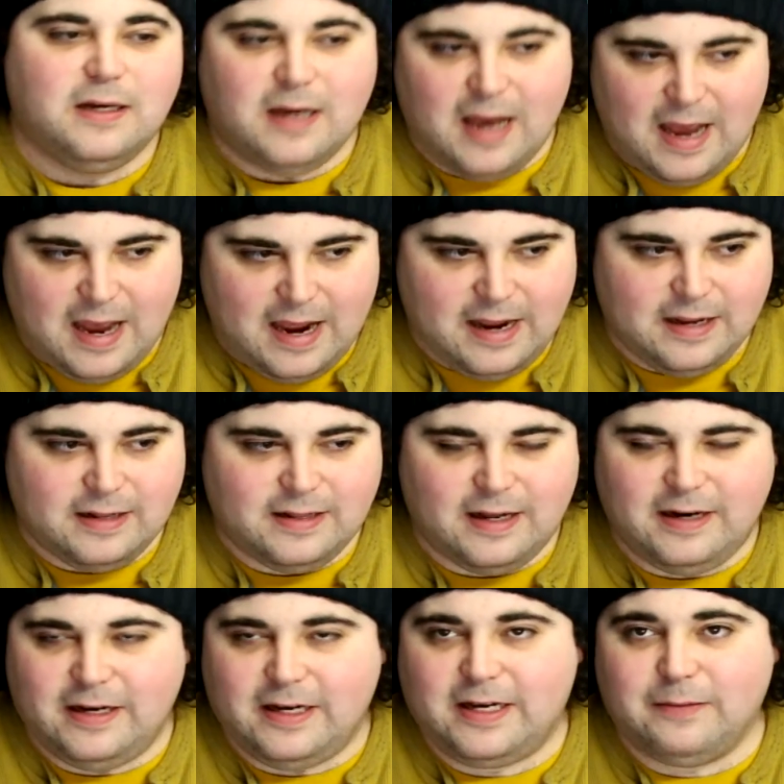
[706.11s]
hey,
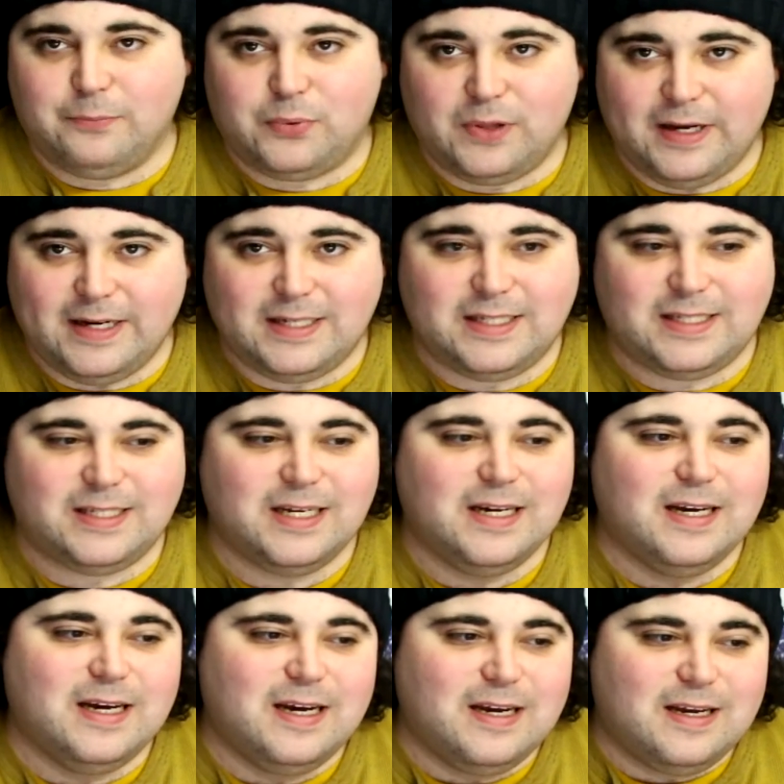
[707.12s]
then he completes
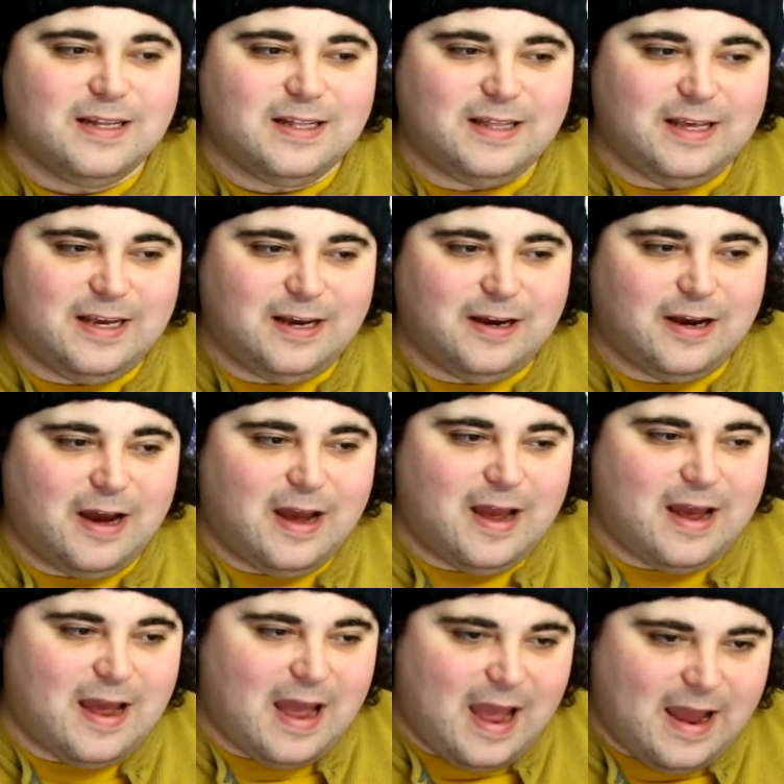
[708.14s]
the
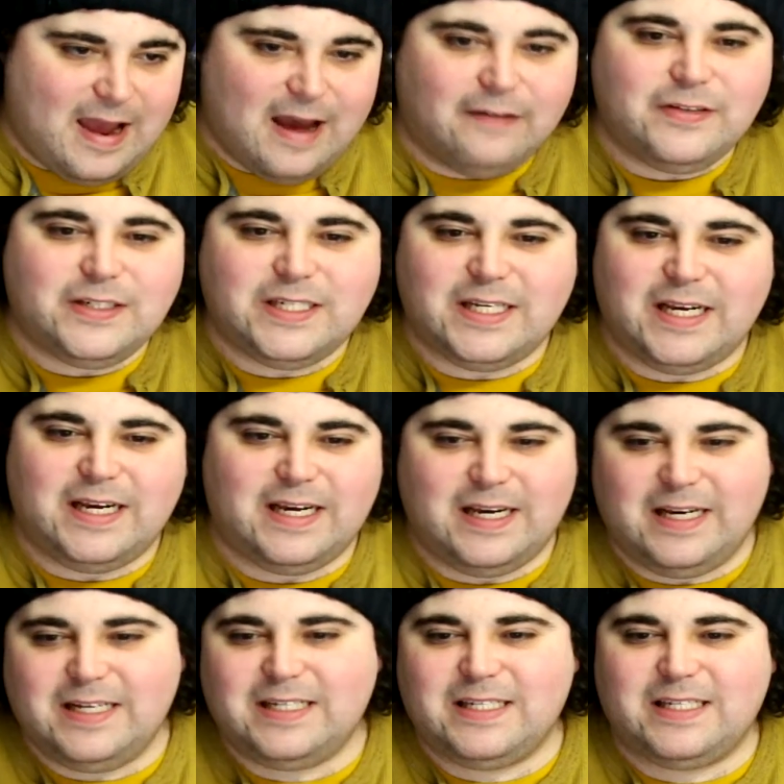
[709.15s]
AFC
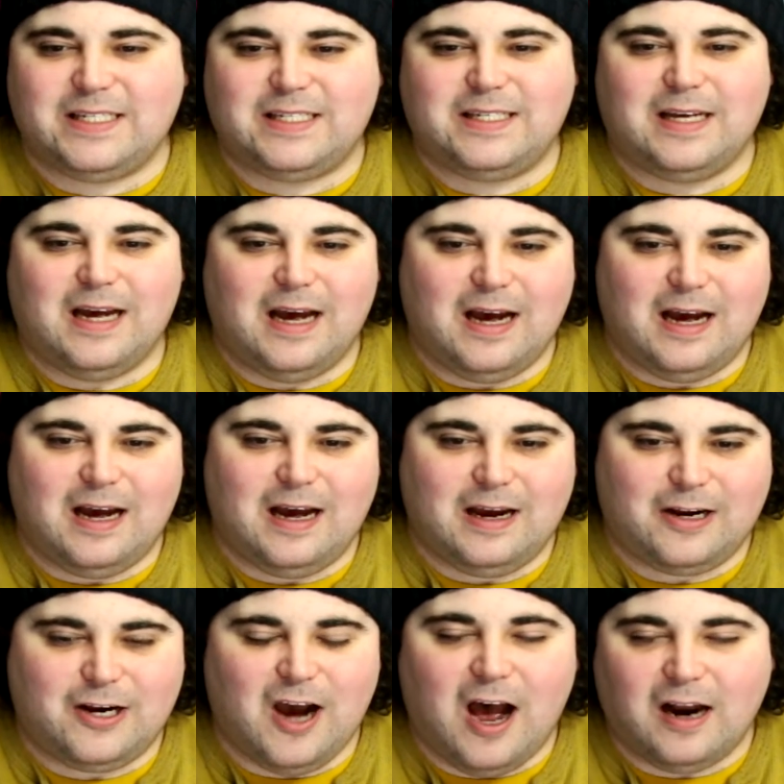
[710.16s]
East
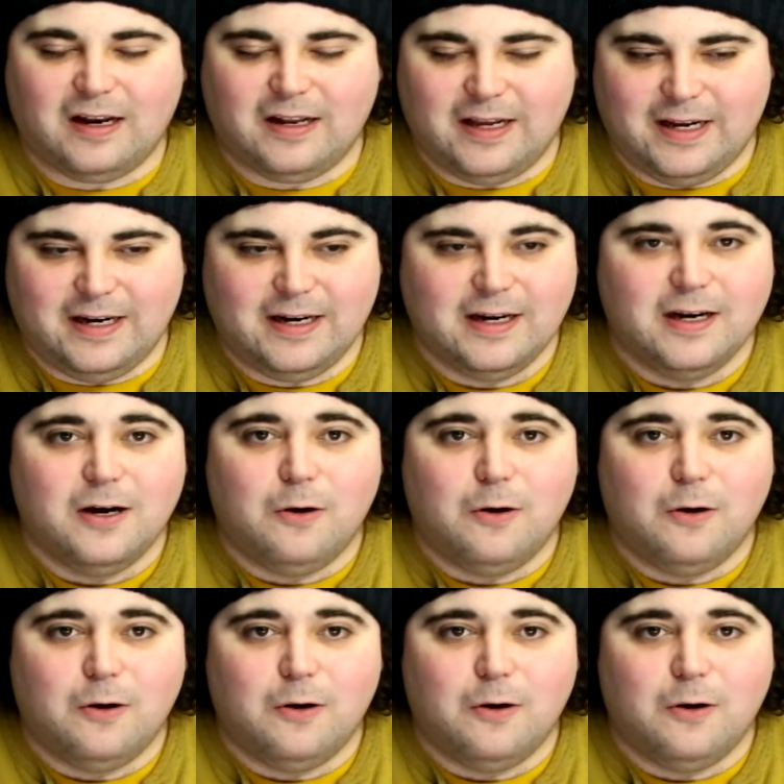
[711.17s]
gauntlet,